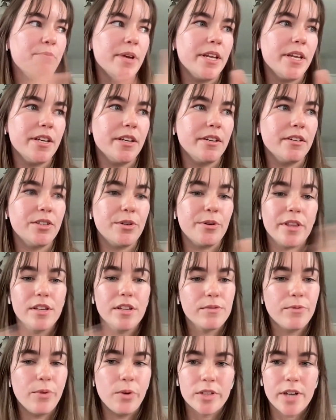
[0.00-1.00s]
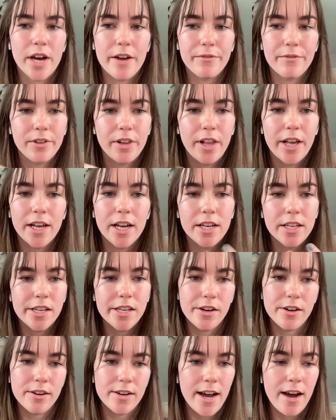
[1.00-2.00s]
been doing this full time for like a
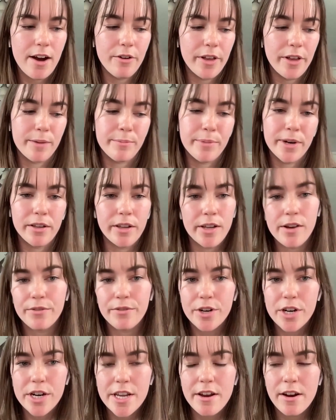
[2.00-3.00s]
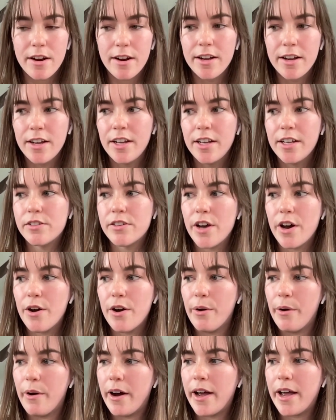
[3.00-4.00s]
year now, like barely over a year.
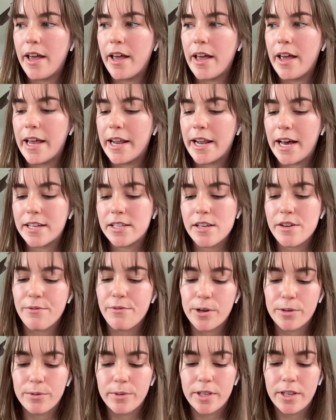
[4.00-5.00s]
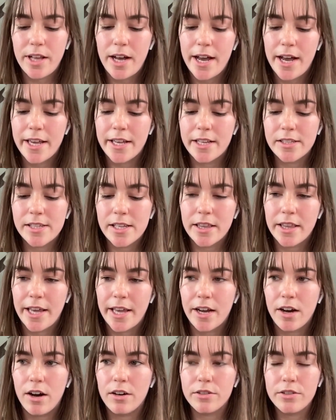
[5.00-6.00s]
So, and as I've worked with clients and
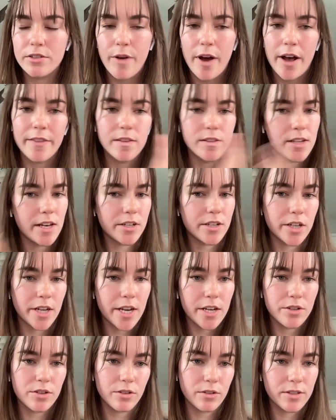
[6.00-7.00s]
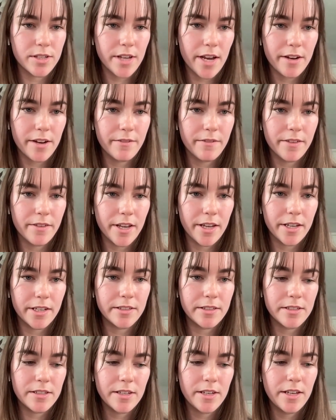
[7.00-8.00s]
like also had this educational side of
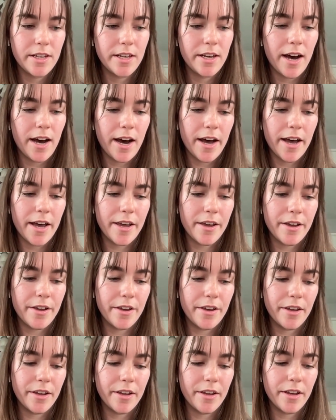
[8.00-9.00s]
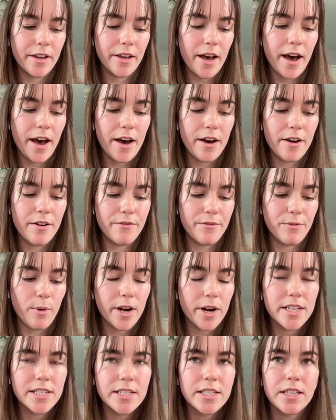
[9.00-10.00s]
things, I have
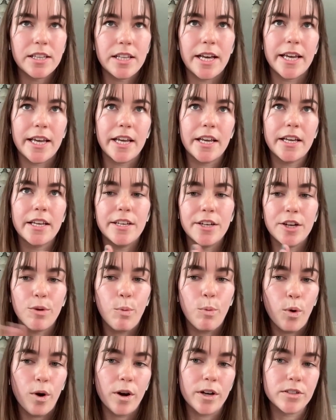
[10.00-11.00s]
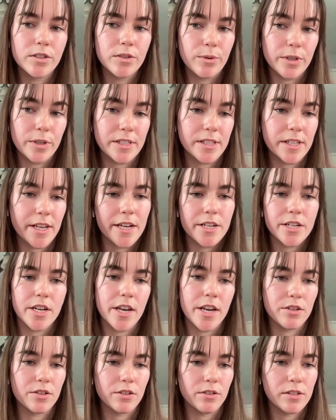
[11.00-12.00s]
wanted to like gear more towards the
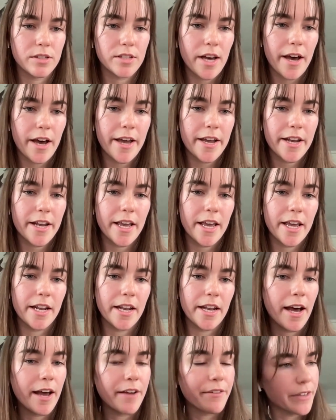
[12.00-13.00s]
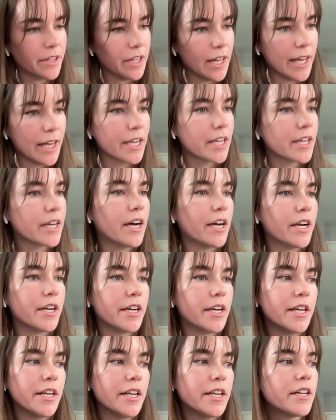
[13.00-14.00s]
educational side. And I feel like a
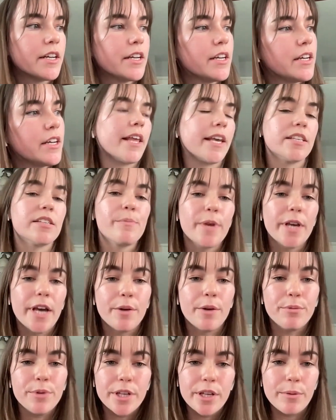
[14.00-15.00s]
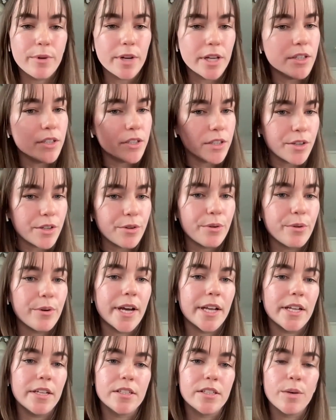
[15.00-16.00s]
good, like something I really want to do
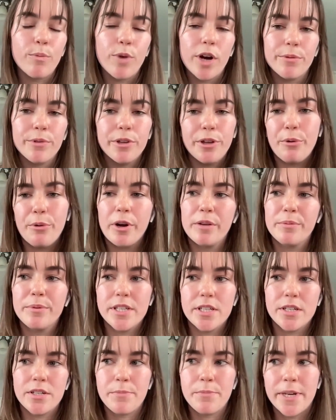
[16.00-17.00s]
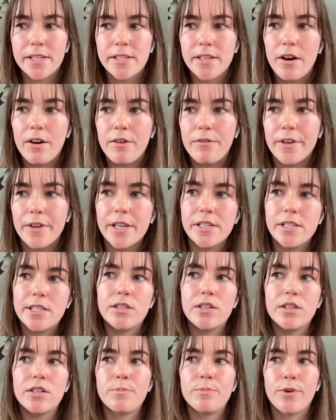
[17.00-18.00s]
and somewhere I really want to position myself is
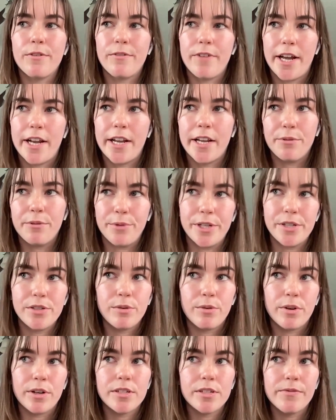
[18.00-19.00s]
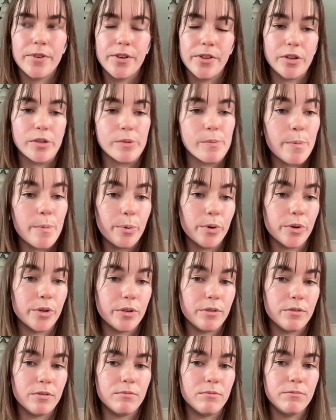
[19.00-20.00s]
just providing a resource for those people
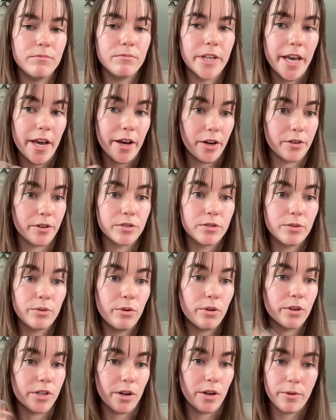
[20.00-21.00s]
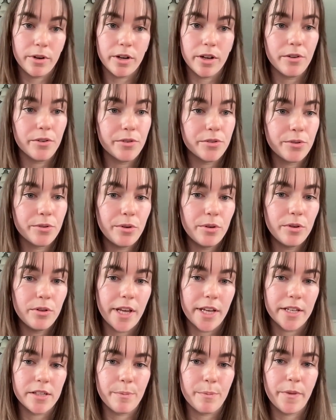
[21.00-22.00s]
who can't go to school or don't want to go to school,
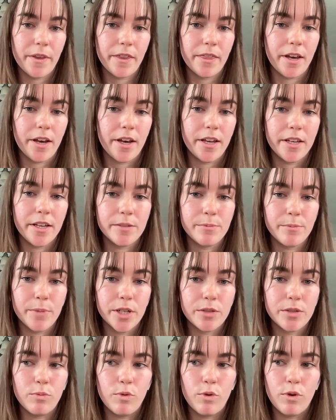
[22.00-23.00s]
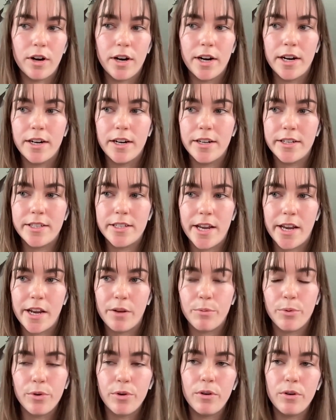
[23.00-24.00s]
like something that is much more
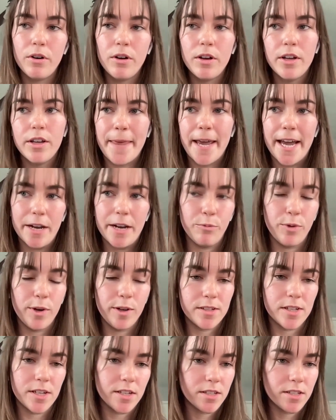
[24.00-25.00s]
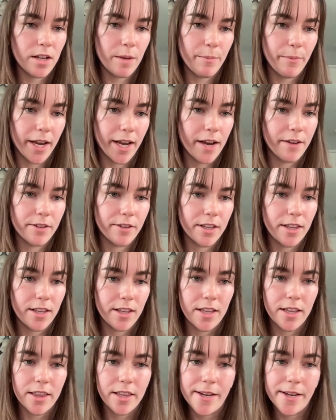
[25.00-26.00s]
attainable and will teach them like
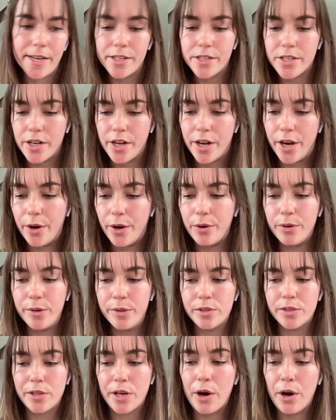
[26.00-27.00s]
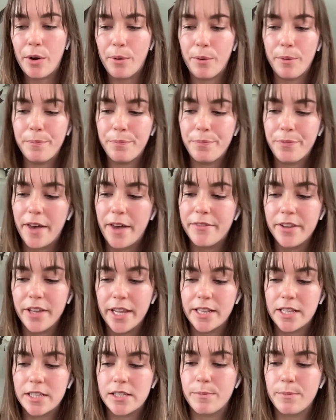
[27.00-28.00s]
everything that they need to know. So I feel
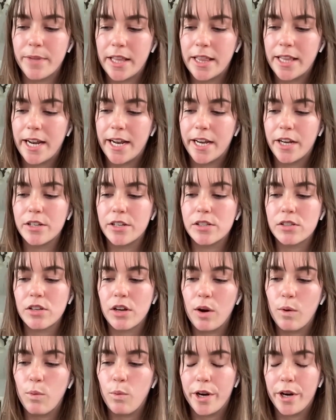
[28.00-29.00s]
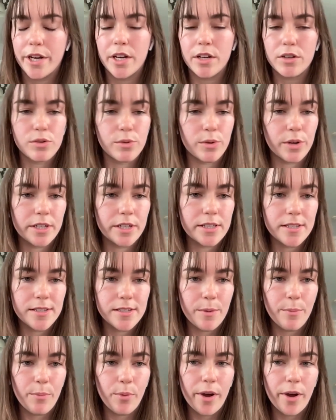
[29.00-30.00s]
like that's something that I could start working towards at
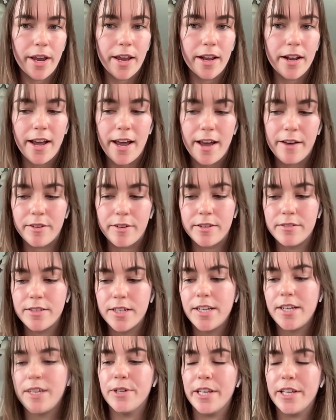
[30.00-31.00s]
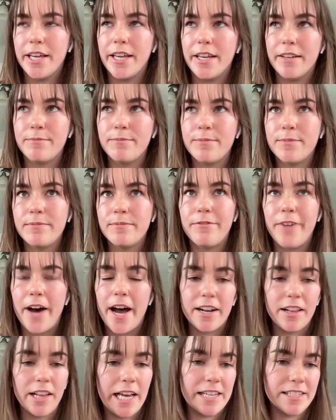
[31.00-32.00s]
some point. I haven't really
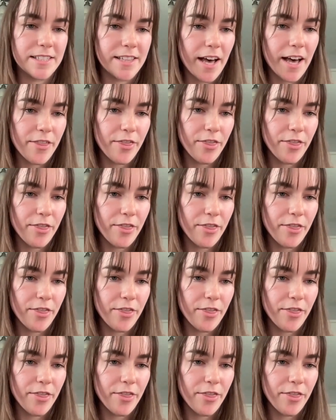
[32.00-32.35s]
finalized that